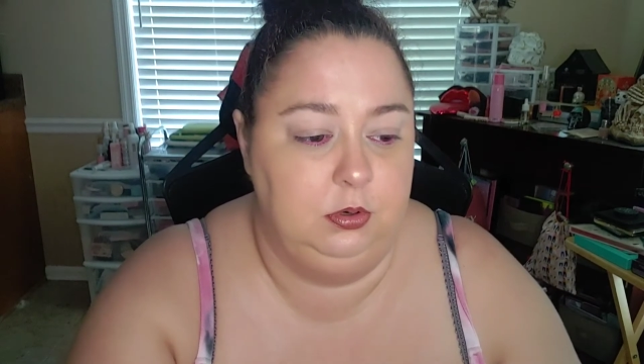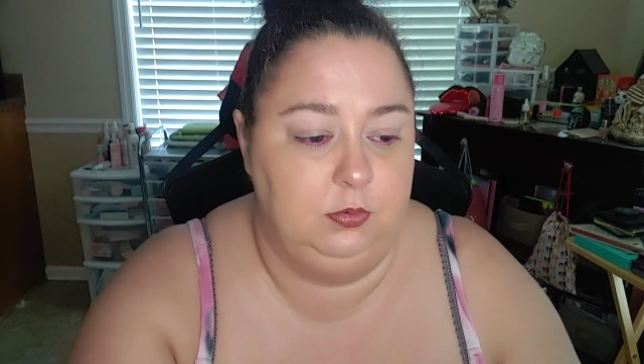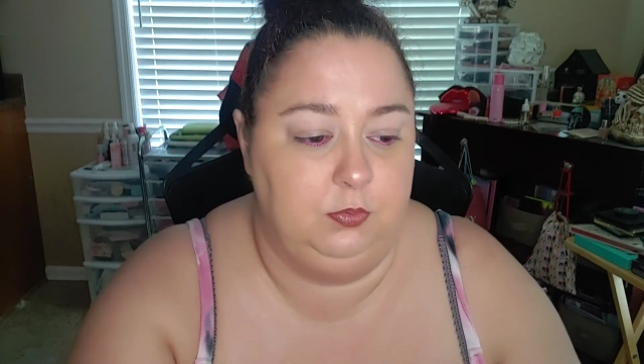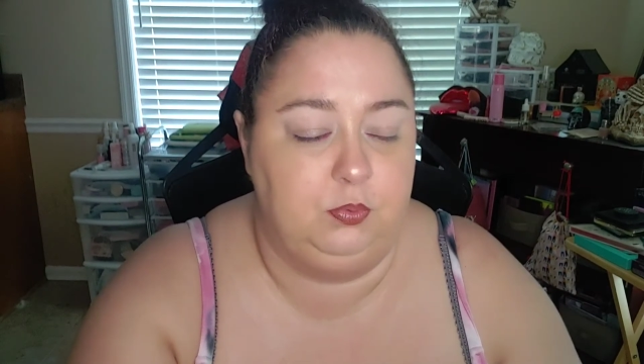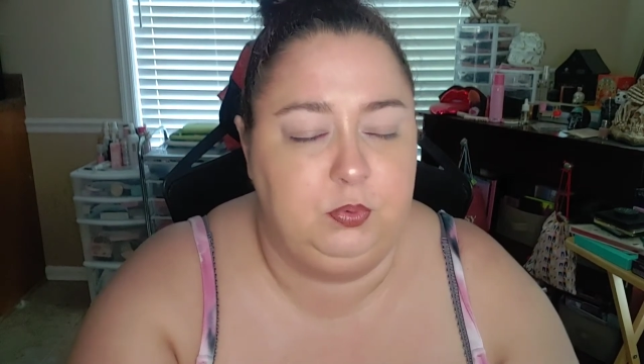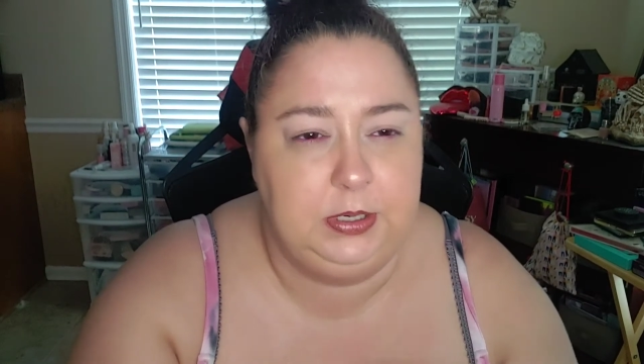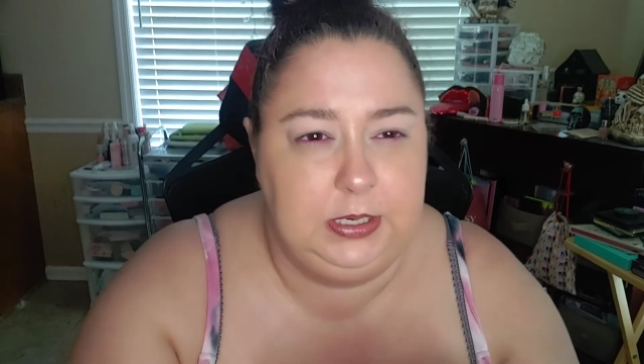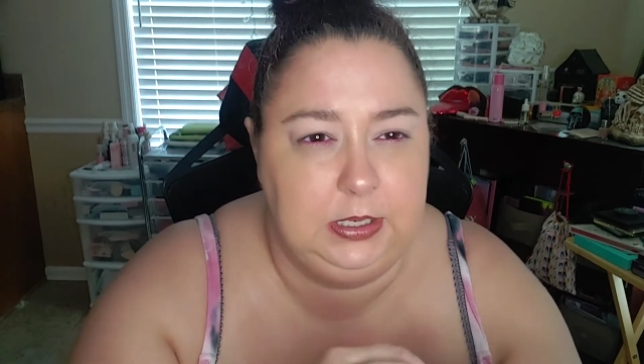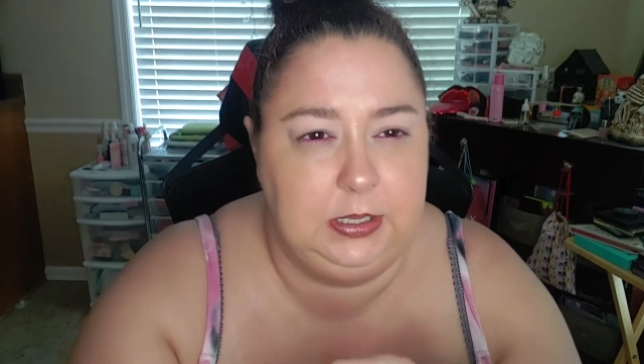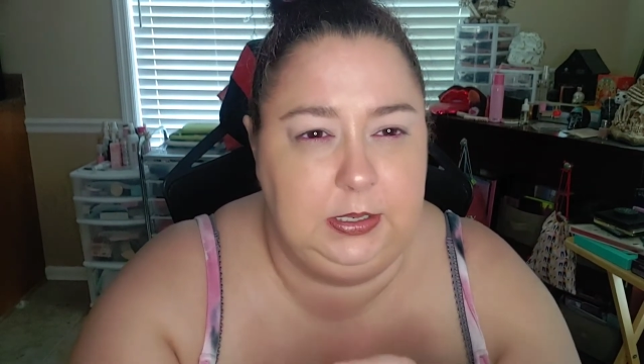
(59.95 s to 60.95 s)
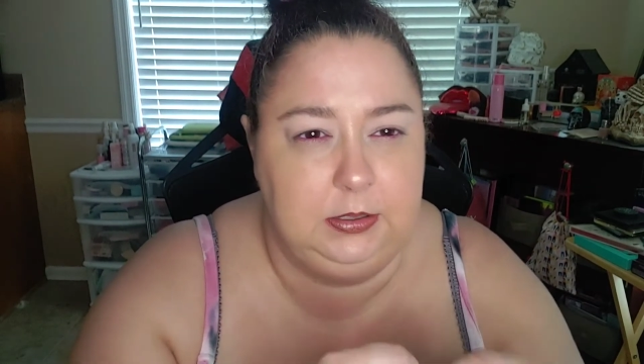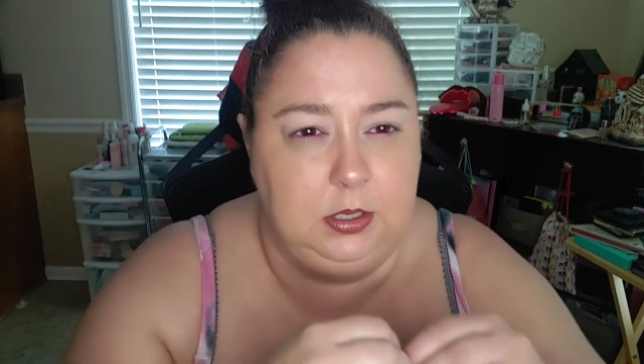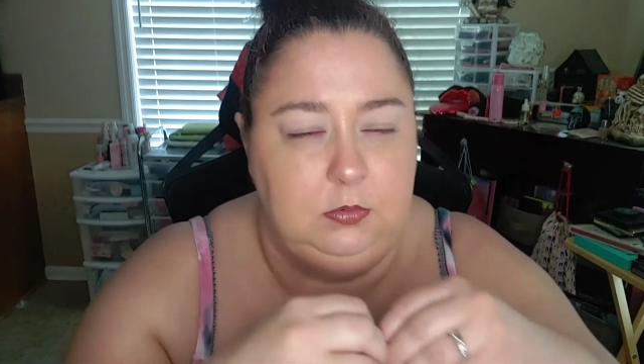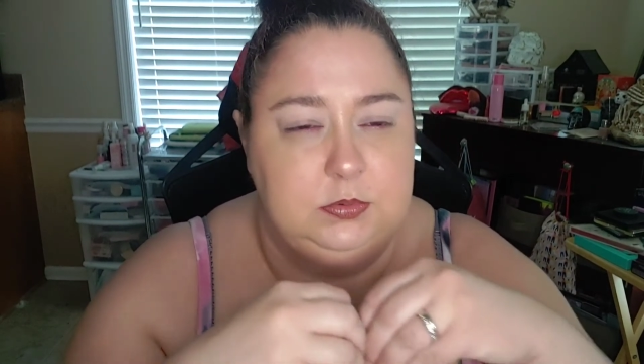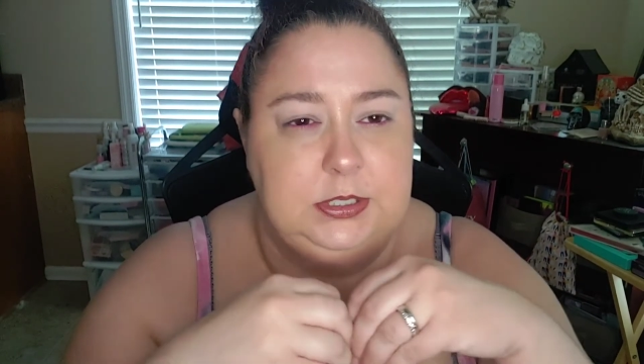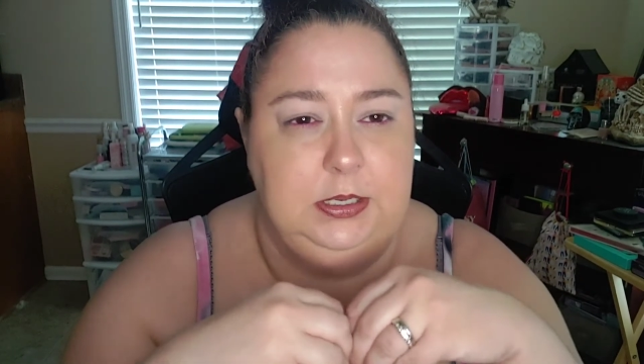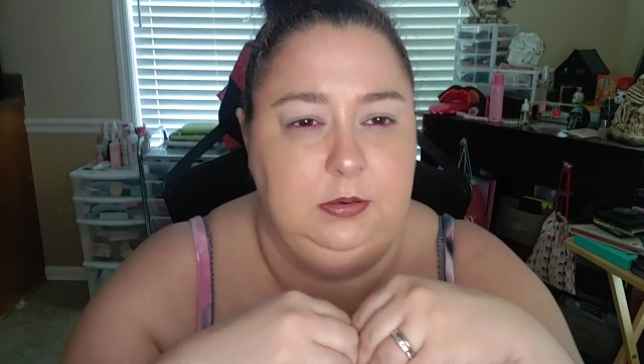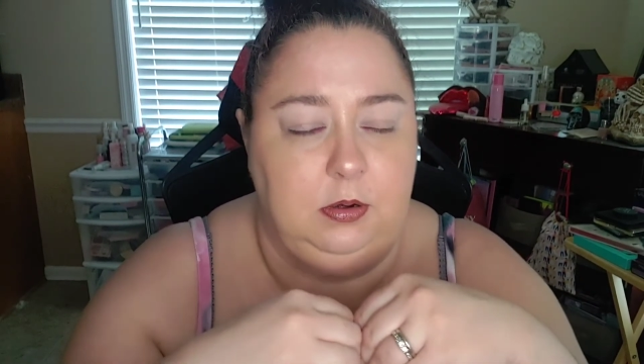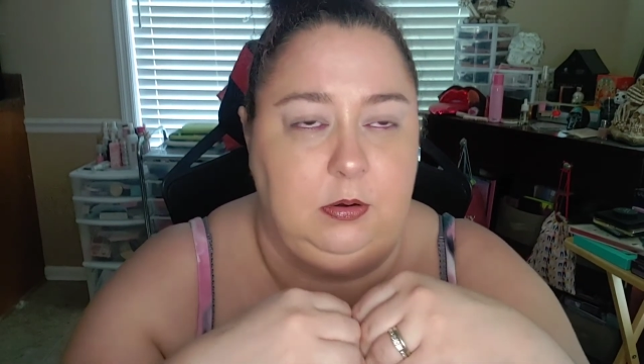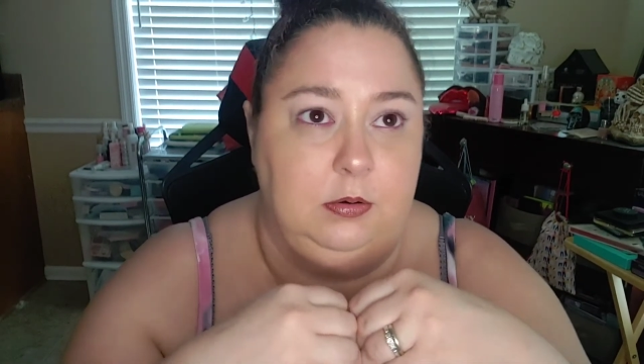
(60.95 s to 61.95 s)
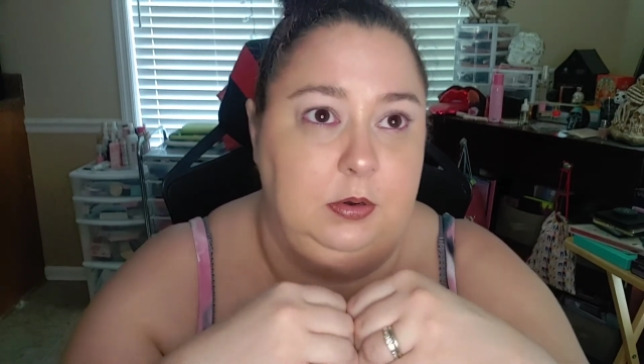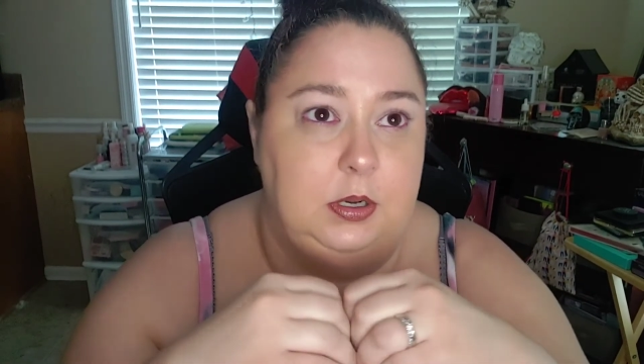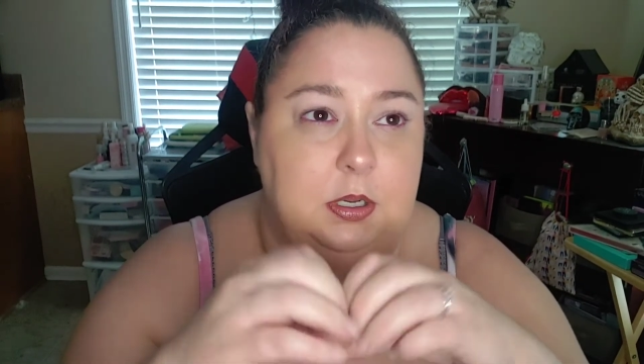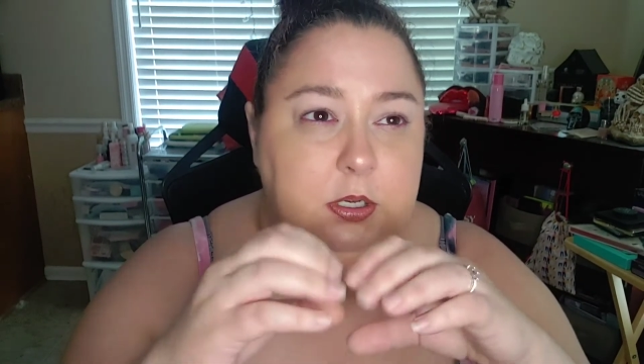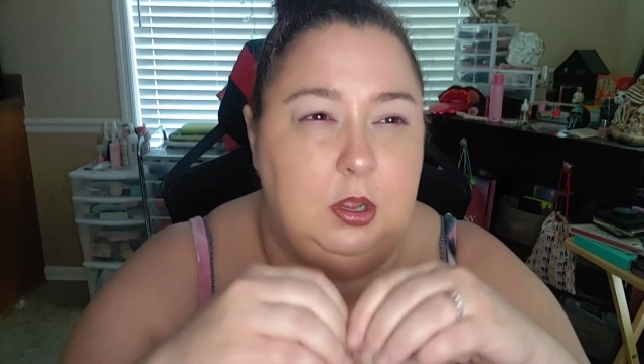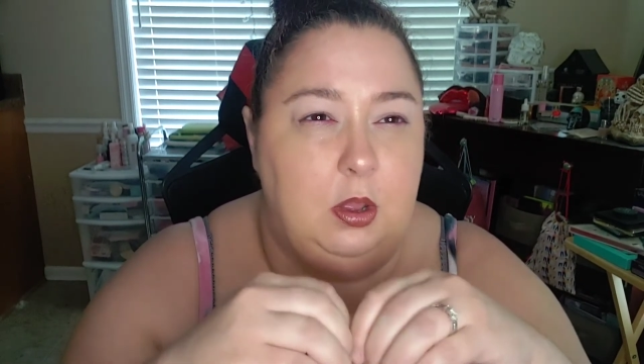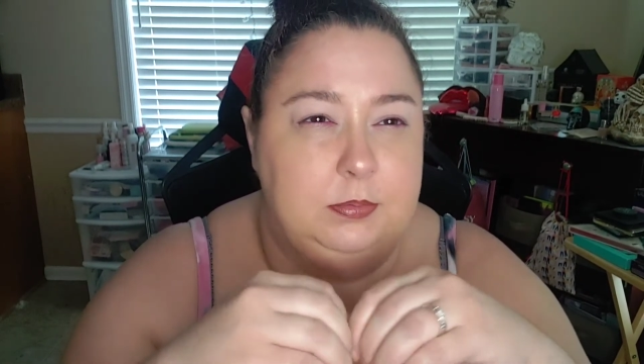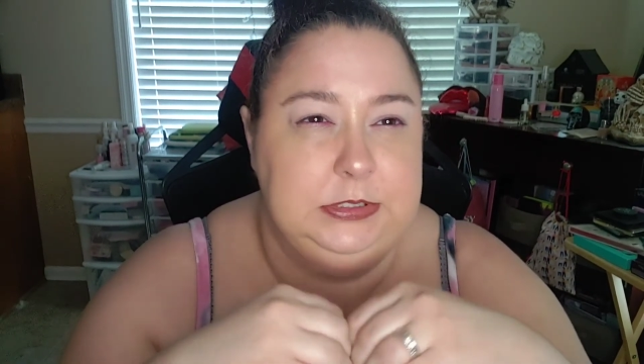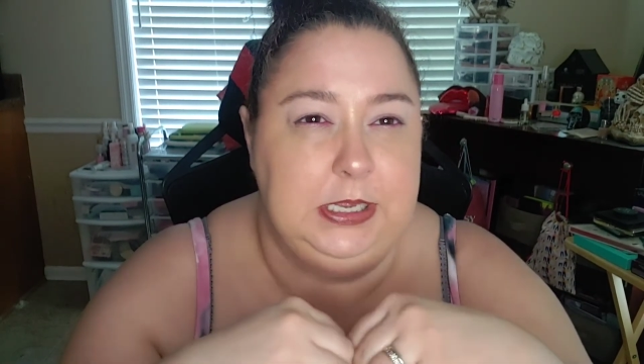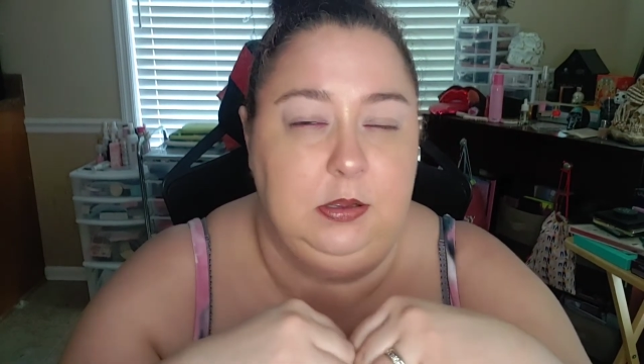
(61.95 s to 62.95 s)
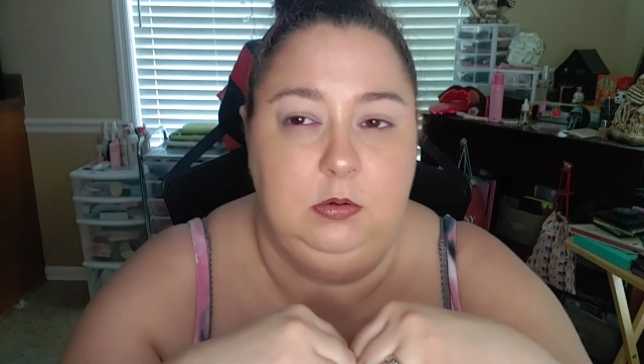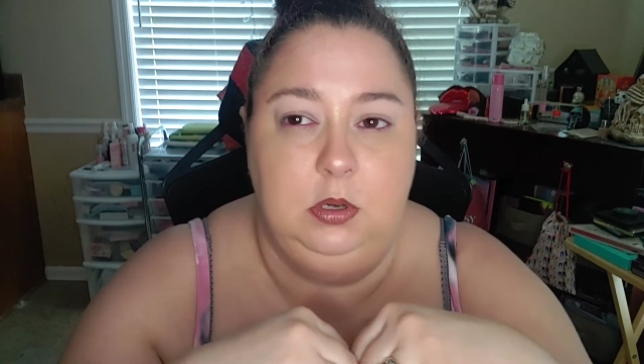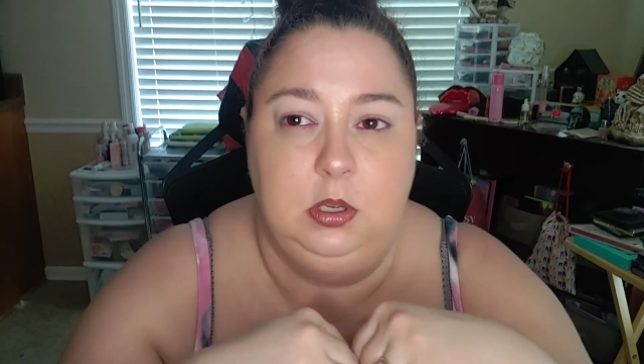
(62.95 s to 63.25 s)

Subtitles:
really tone down or calm down,